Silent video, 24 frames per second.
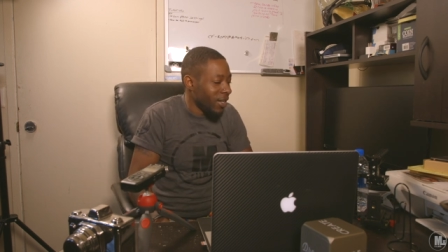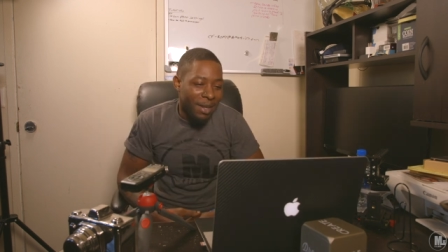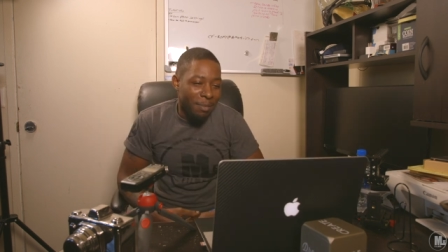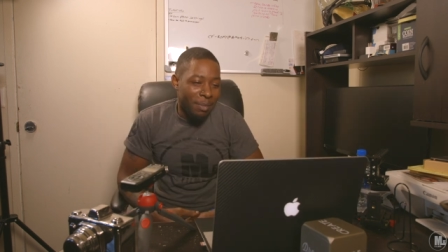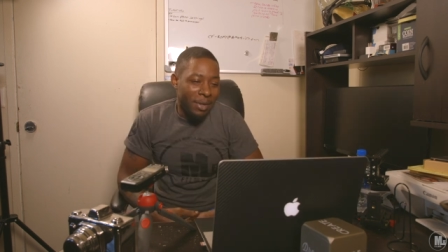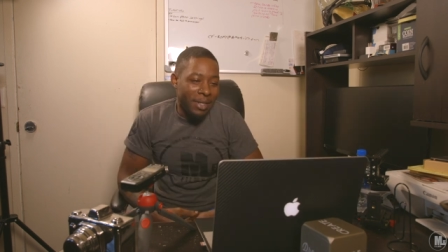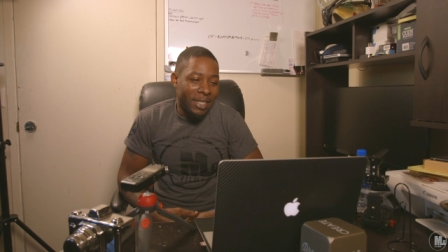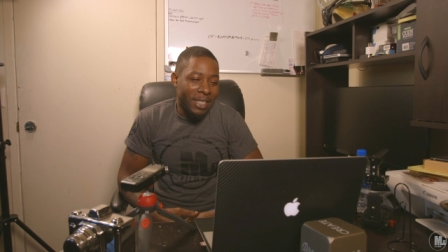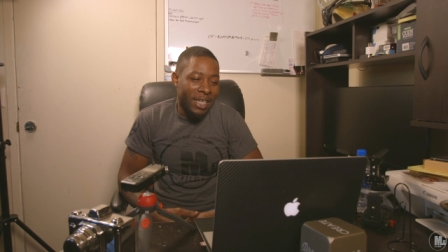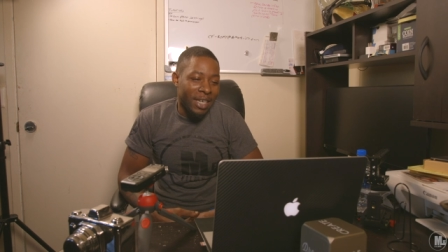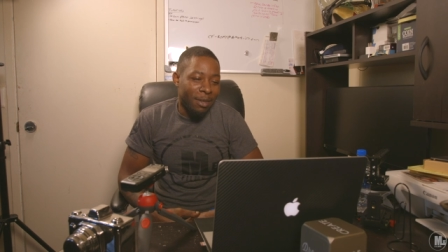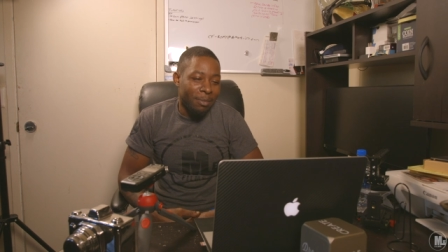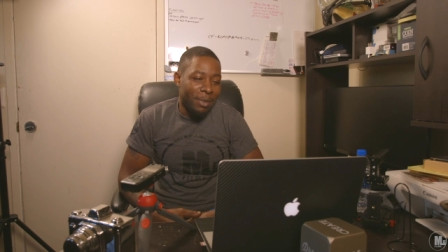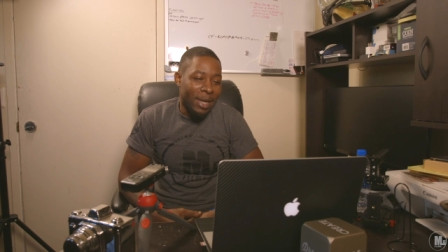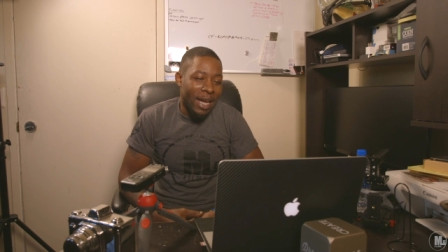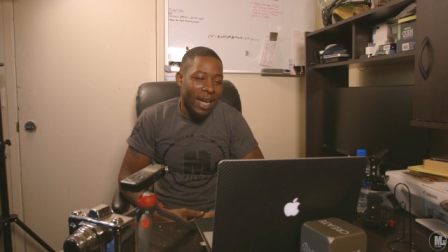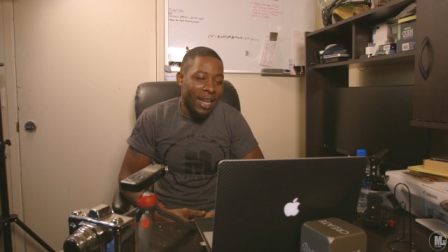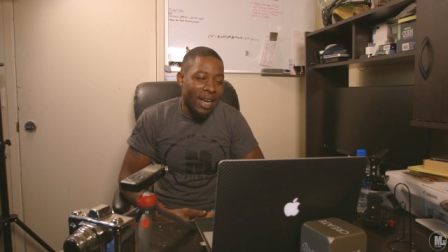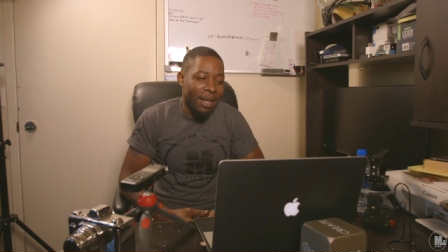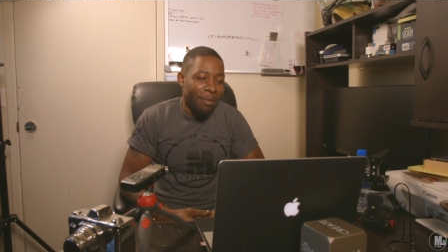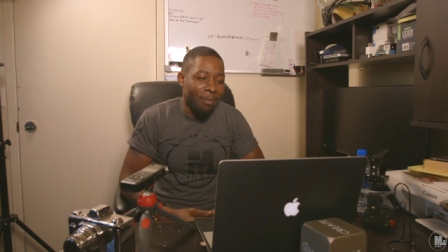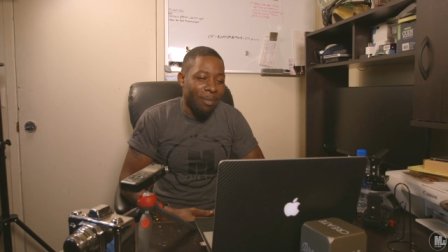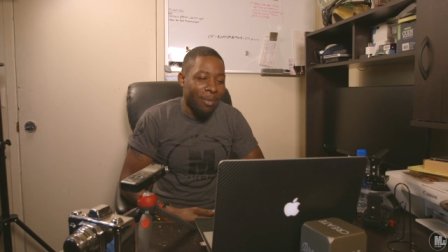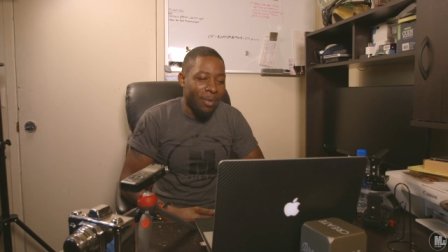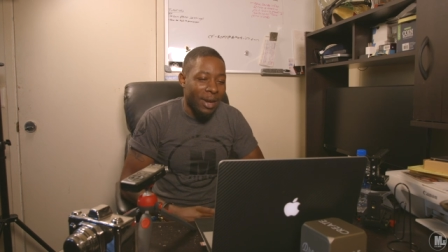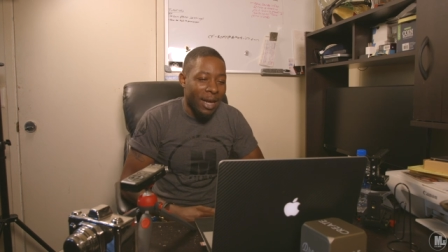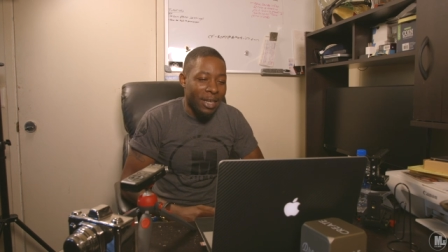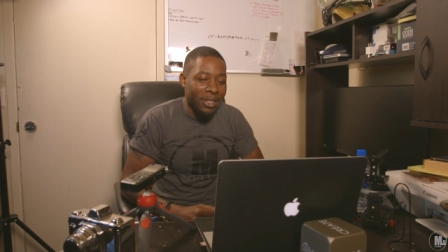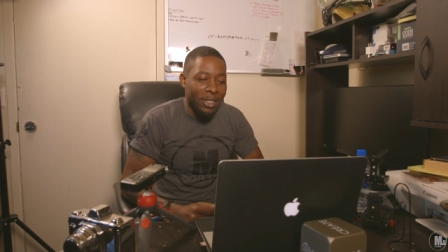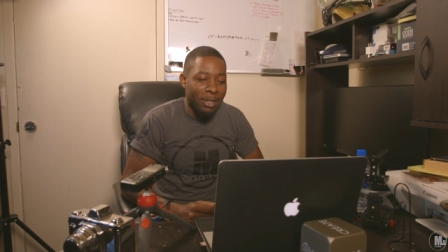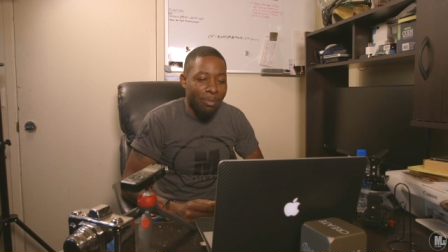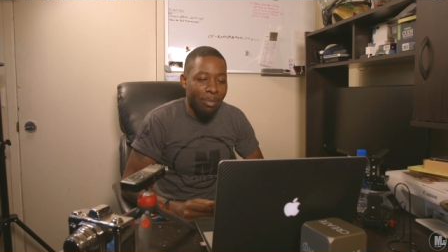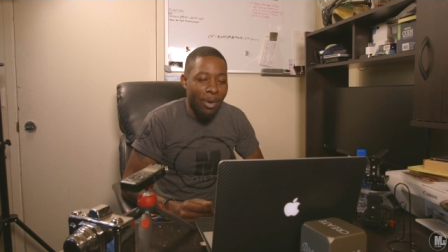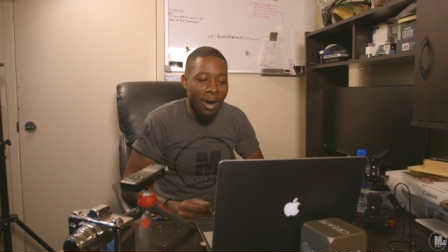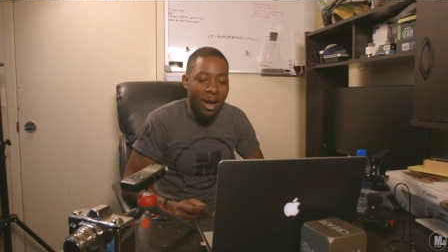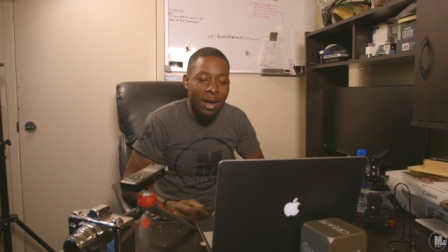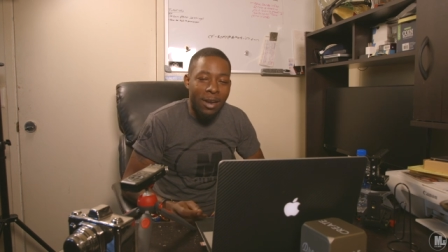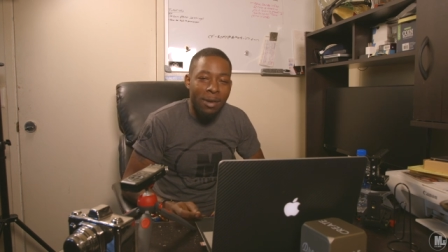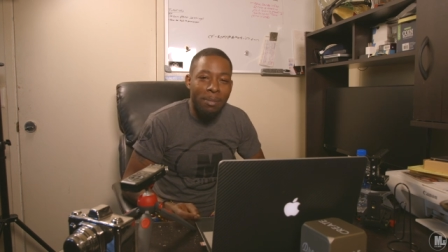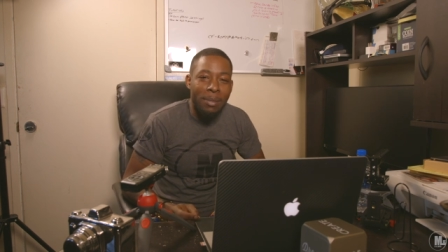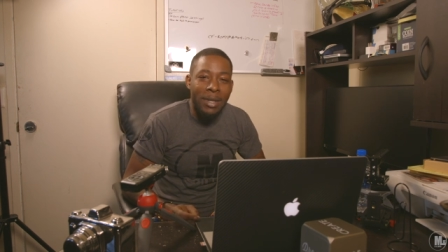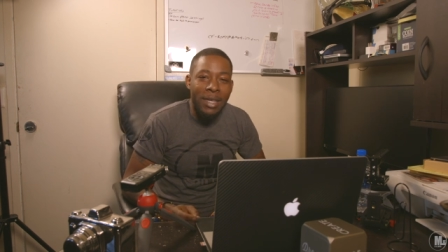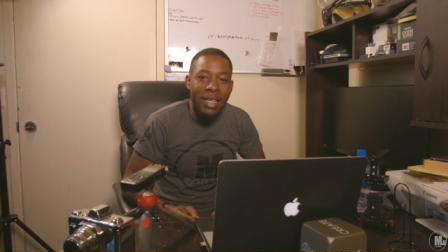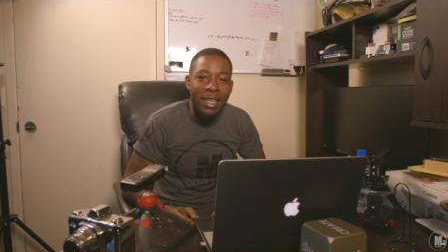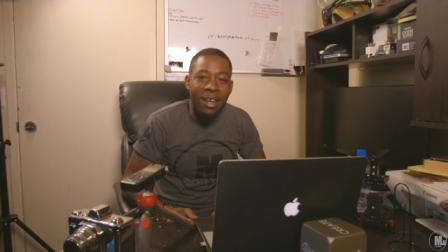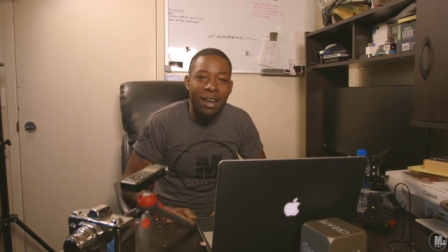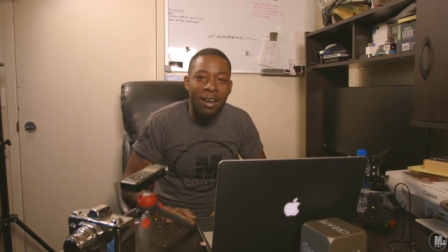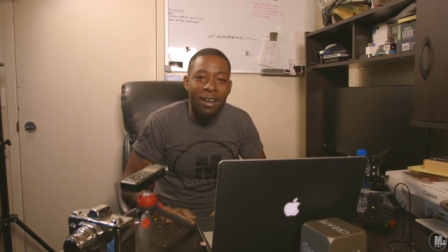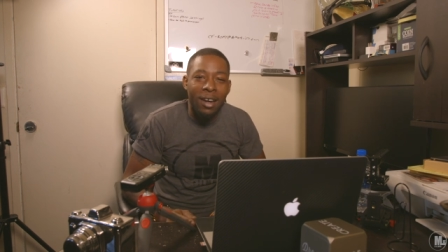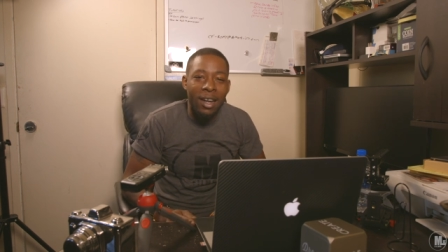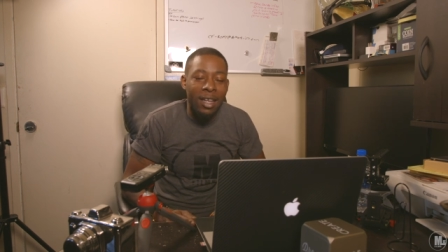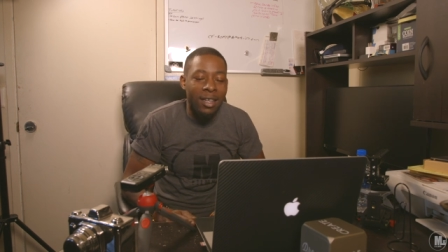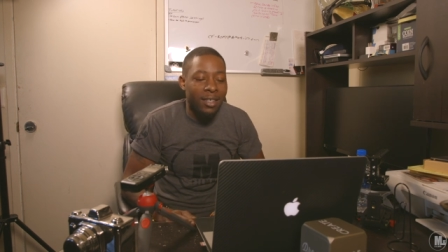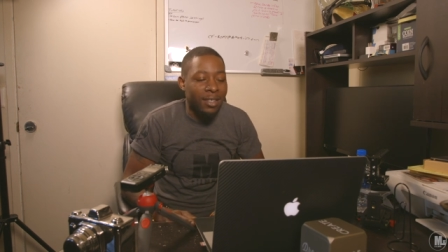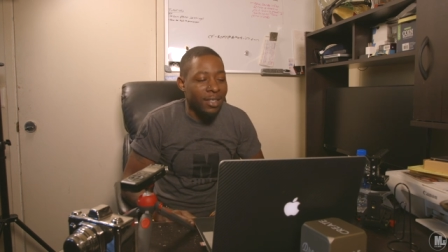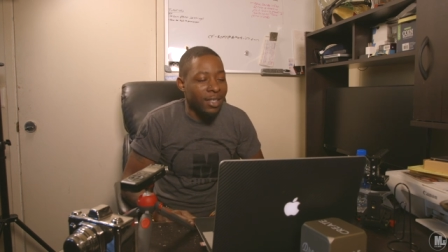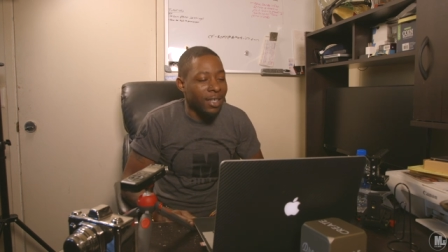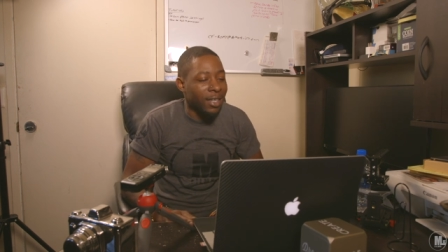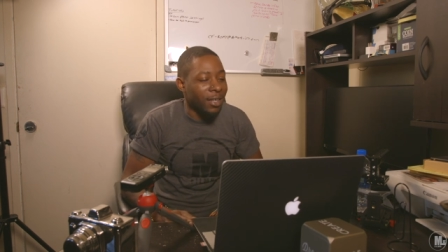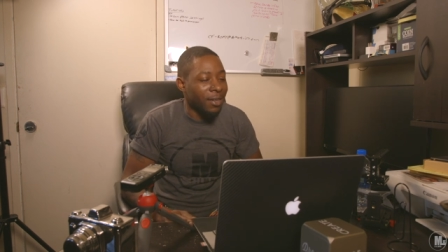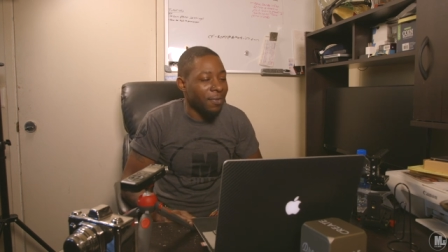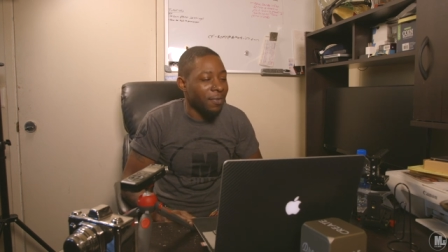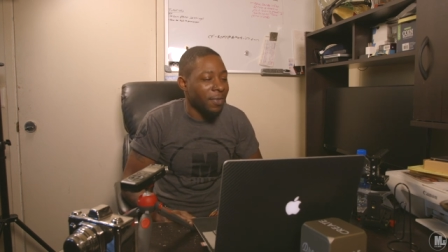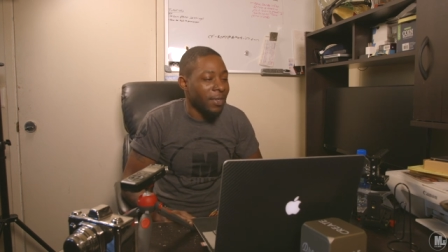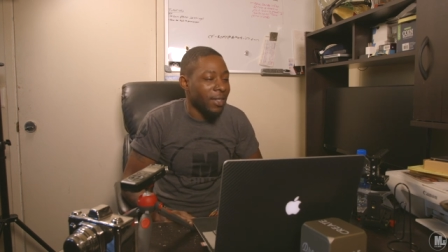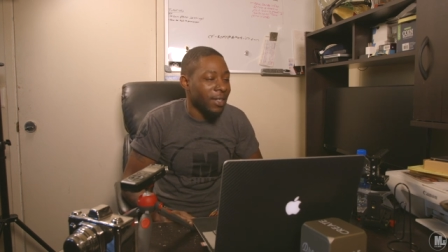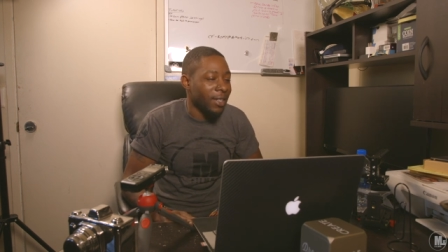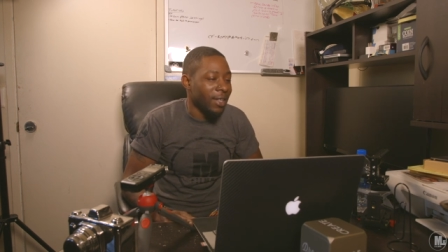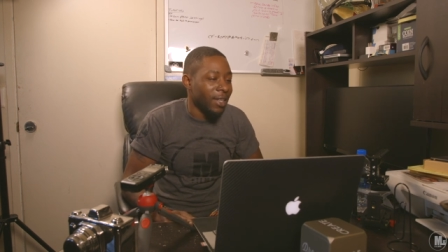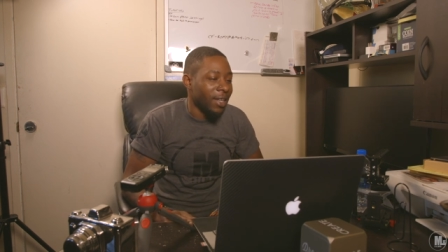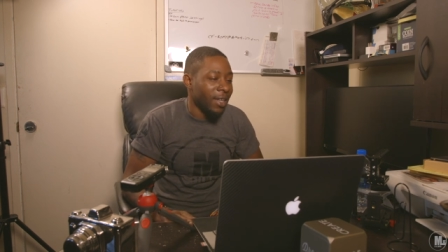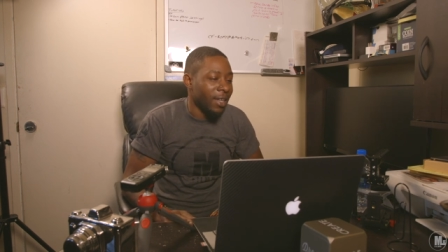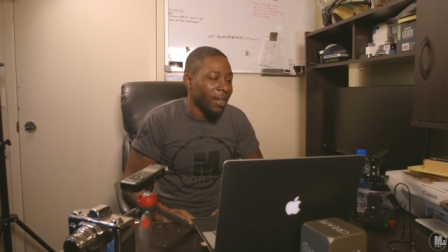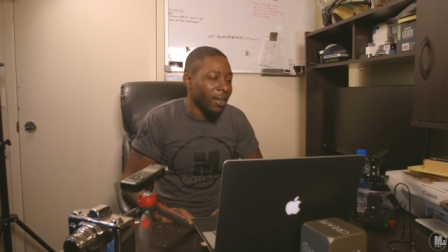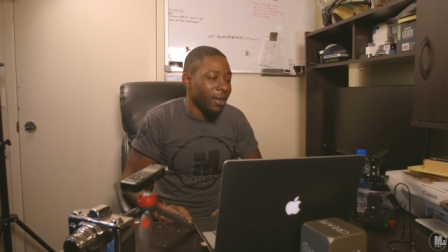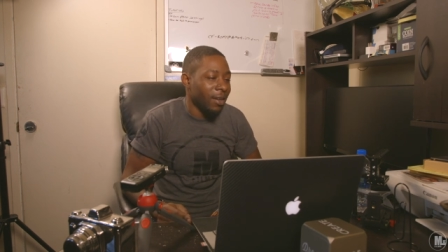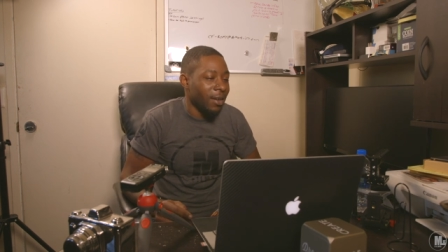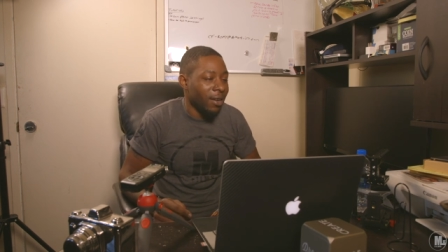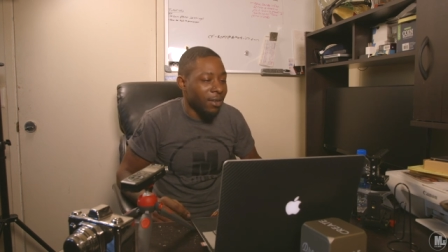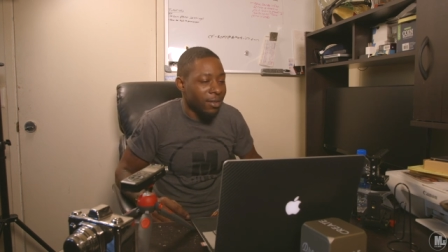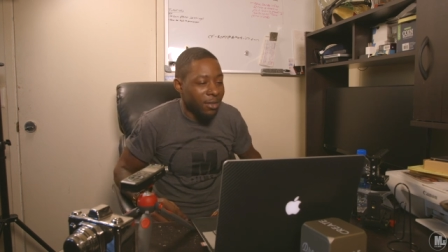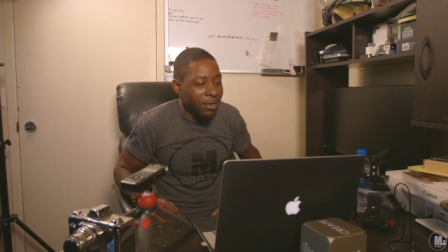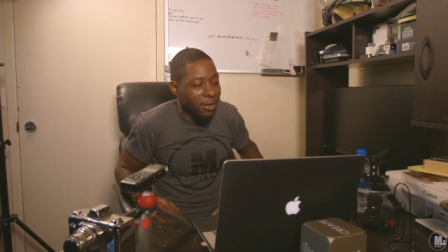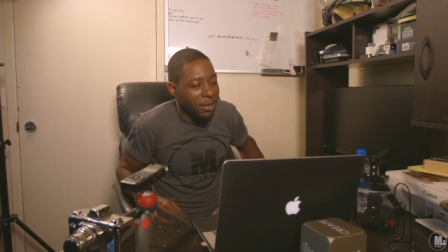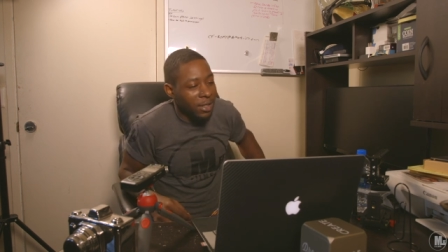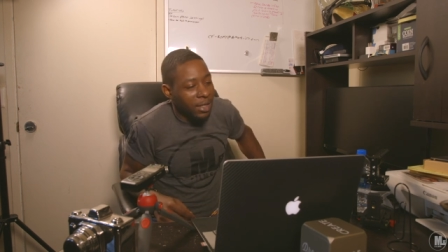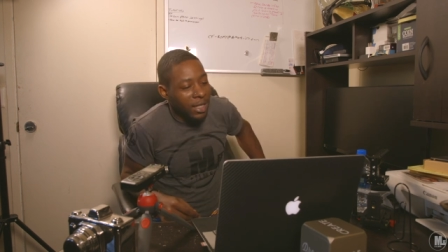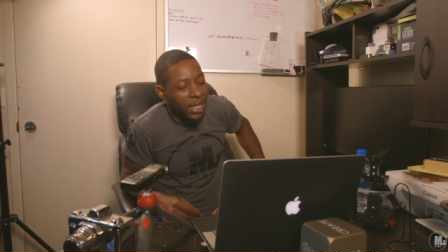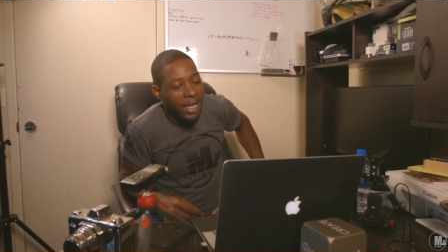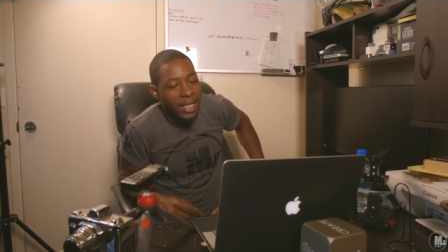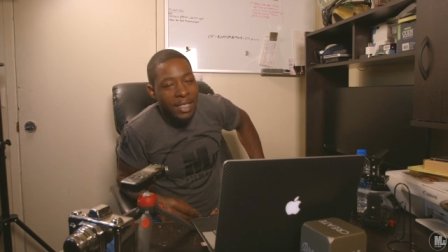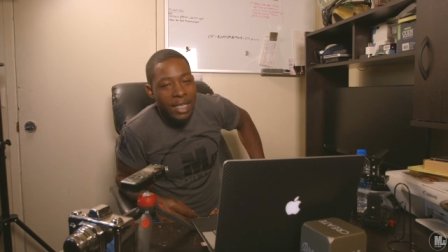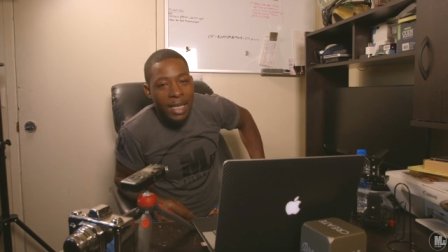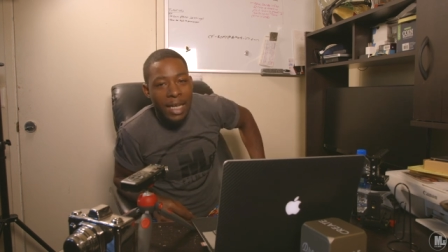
be telling me how they how she proud of me and all that stuff, and you know, doing things.